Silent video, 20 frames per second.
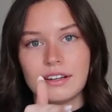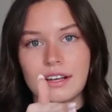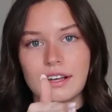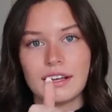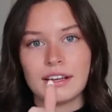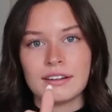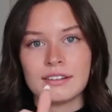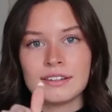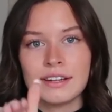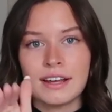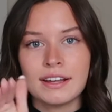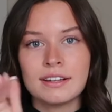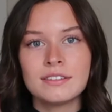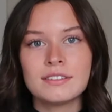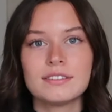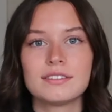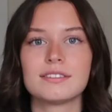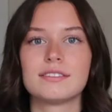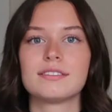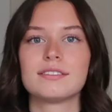
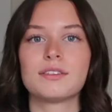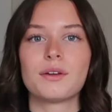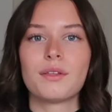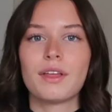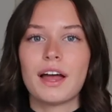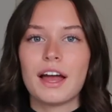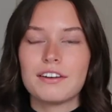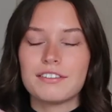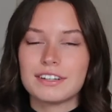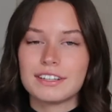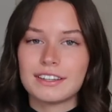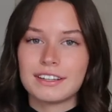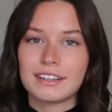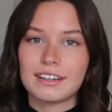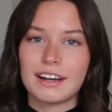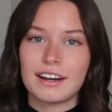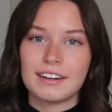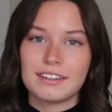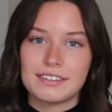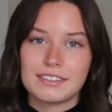indents so that everything
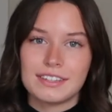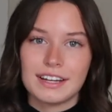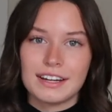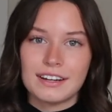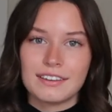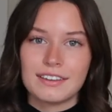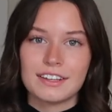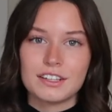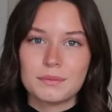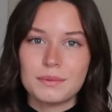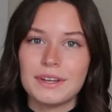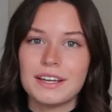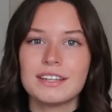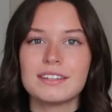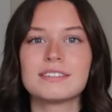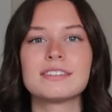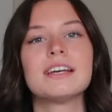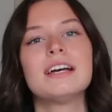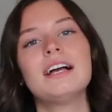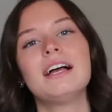kind of stayed in its
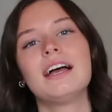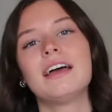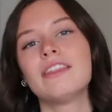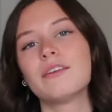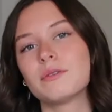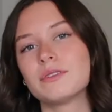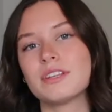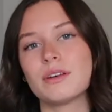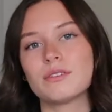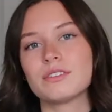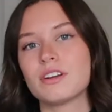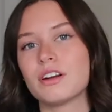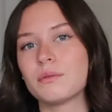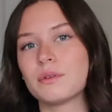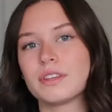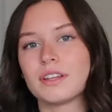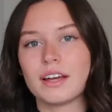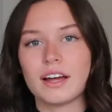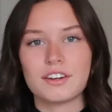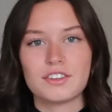place, and then once I was done
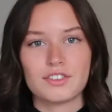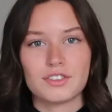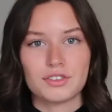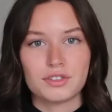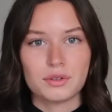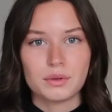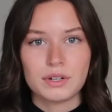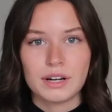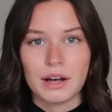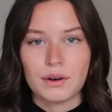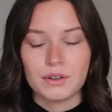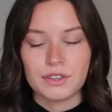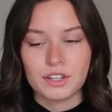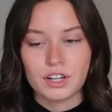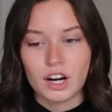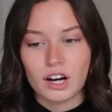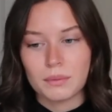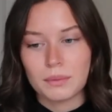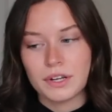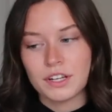with it, I just threw it out in the
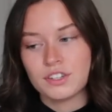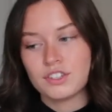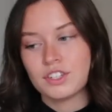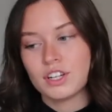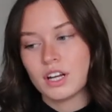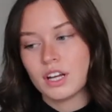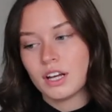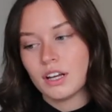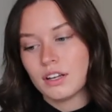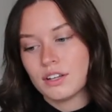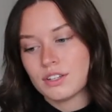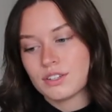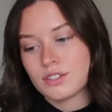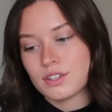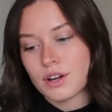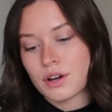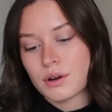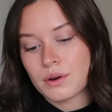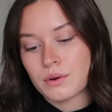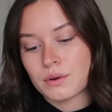garbage.
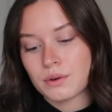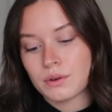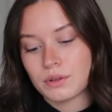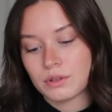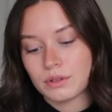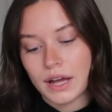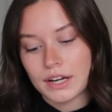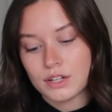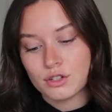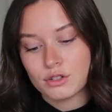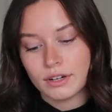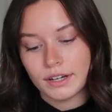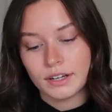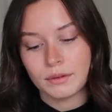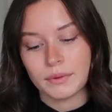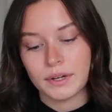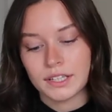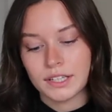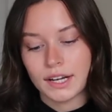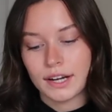So I do
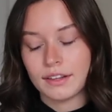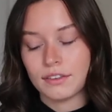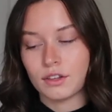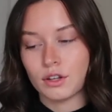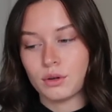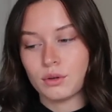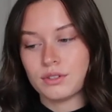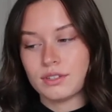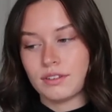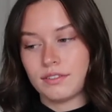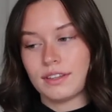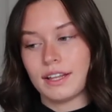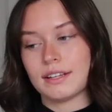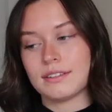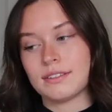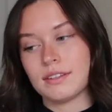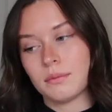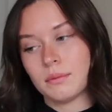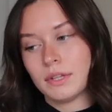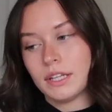recommend getting those if
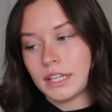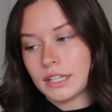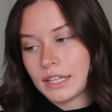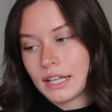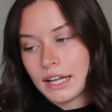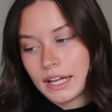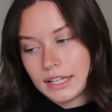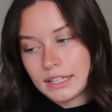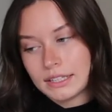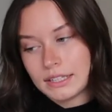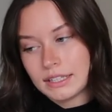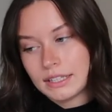that's something that